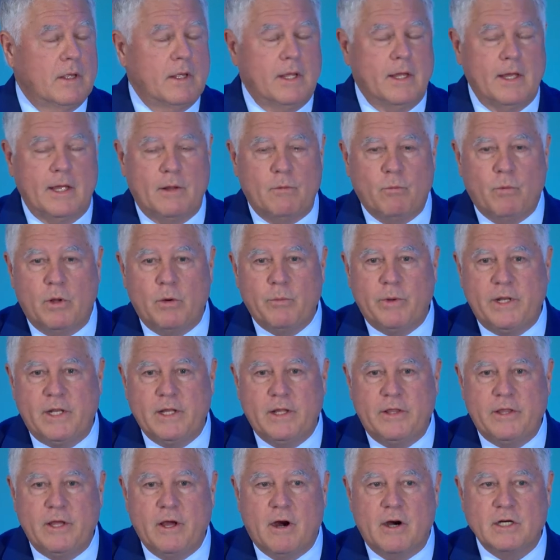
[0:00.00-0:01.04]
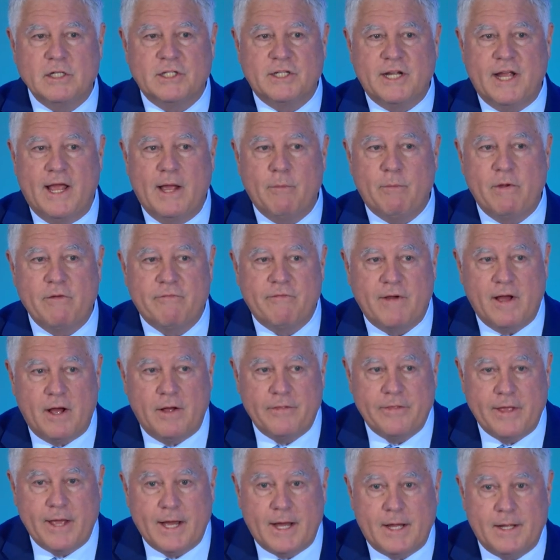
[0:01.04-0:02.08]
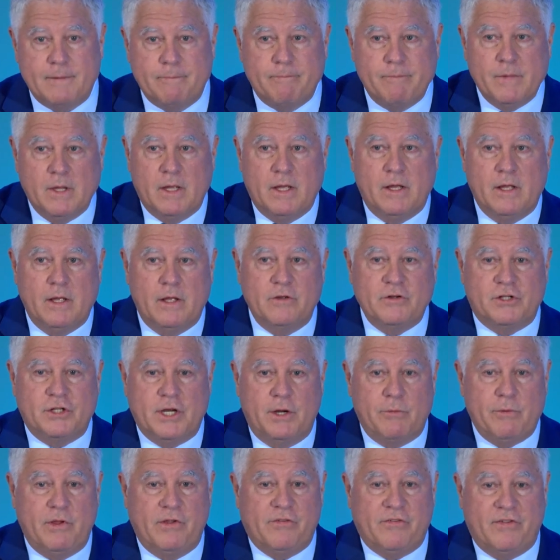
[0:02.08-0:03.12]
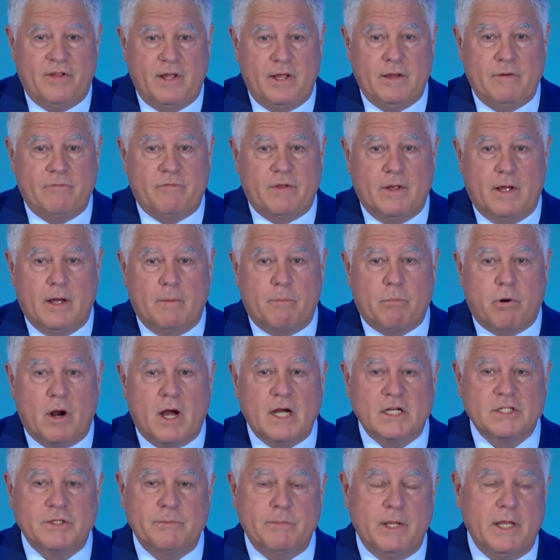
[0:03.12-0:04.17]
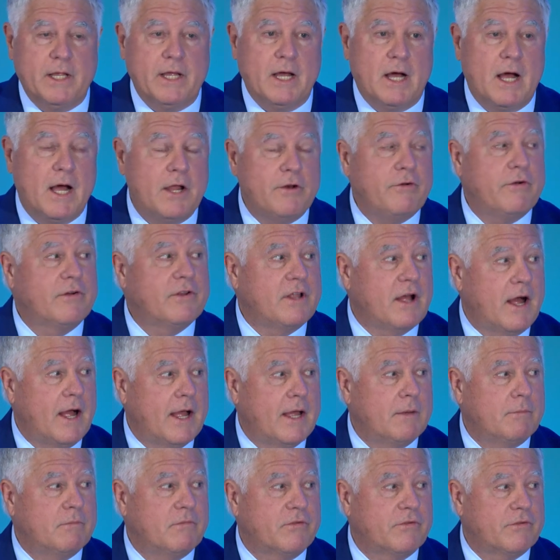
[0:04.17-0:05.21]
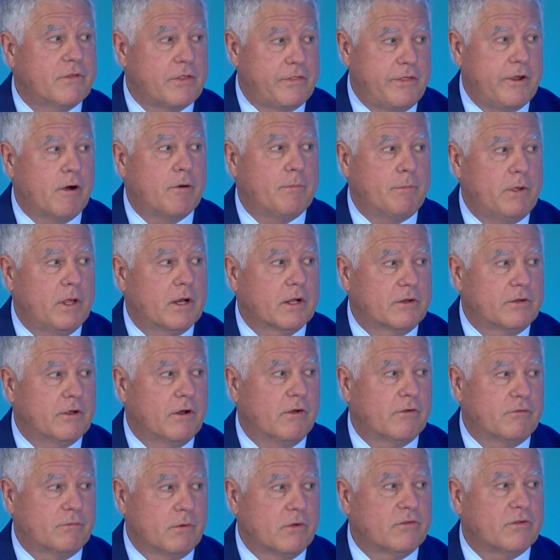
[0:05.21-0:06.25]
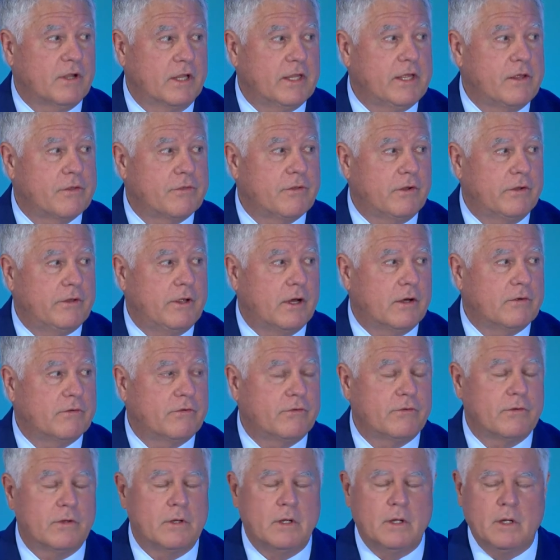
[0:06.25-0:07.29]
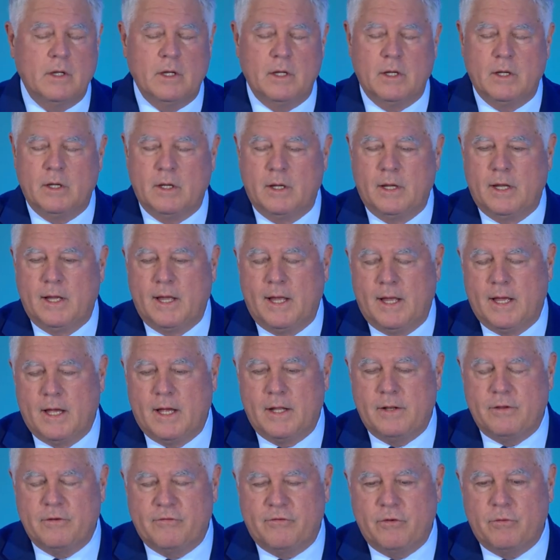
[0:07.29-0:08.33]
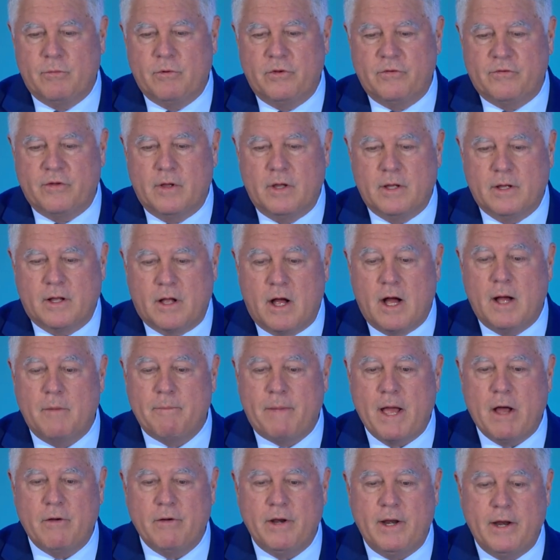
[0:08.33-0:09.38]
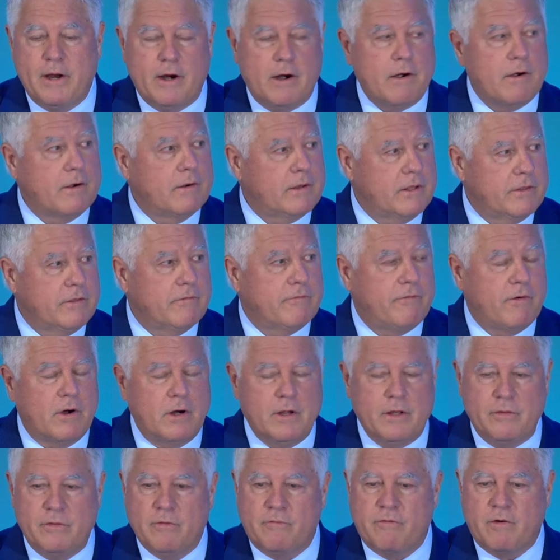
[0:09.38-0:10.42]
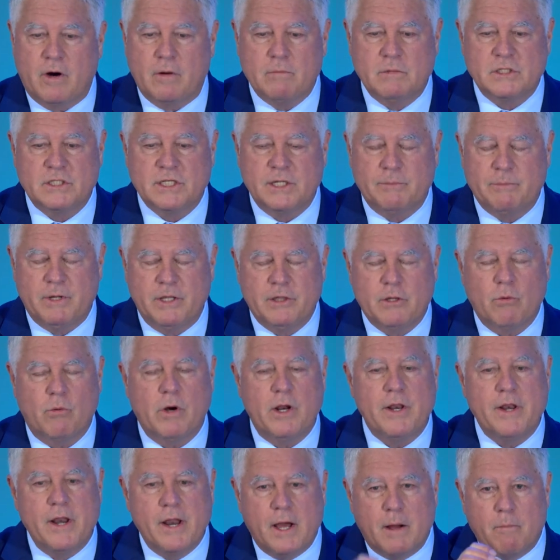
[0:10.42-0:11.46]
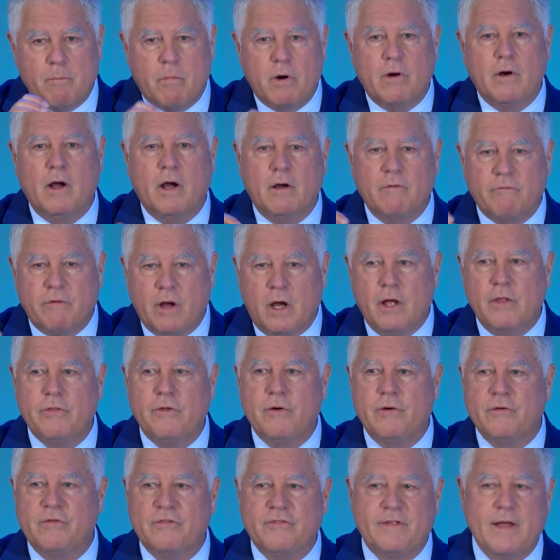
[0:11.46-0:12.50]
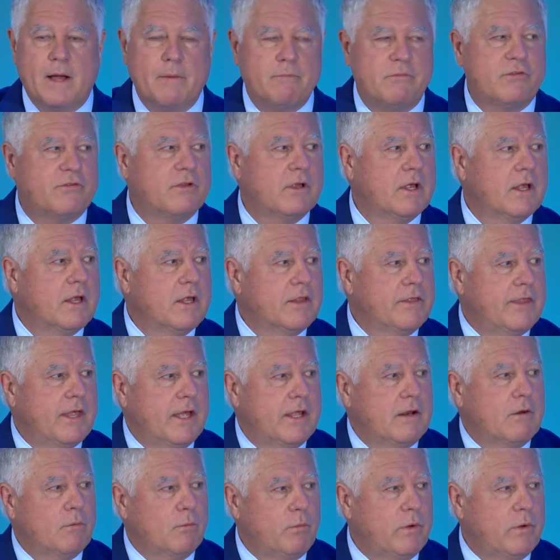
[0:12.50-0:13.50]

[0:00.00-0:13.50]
And when we did the RCA, we found that she received approximately 100 times the therapeutic dose. It was a lethal dose. And there was a compounding error in the pharmacy, but there were a number of other steps that